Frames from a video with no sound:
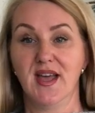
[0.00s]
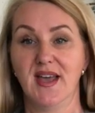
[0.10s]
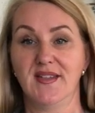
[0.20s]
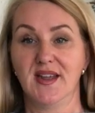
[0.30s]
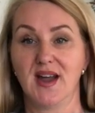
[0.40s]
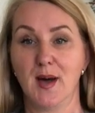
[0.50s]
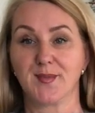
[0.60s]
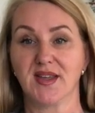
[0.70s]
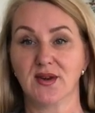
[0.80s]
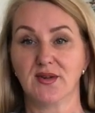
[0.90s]
and then
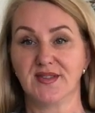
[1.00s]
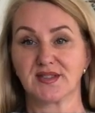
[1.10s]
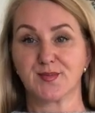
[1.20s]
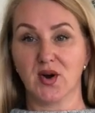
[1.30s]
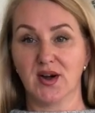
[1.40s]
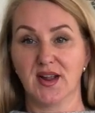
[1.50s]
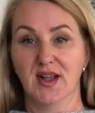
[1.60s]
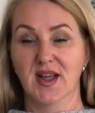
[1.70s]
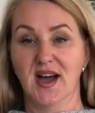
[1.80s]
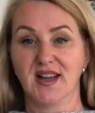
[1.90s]
up here in this part
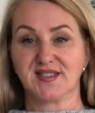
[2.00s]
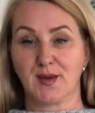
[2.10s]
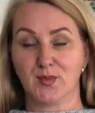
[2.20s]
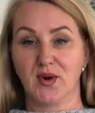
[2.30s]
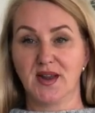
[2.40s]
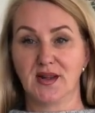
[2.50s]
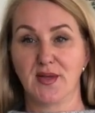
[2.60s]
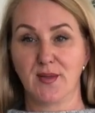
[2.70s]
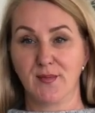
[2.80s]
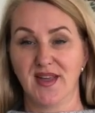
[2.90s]
I separated
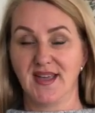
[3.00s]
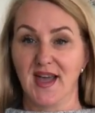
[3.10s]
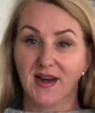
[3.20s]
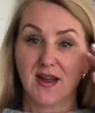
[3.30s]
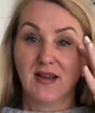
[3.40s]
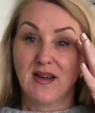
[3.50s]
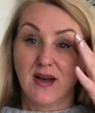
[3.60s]
them again.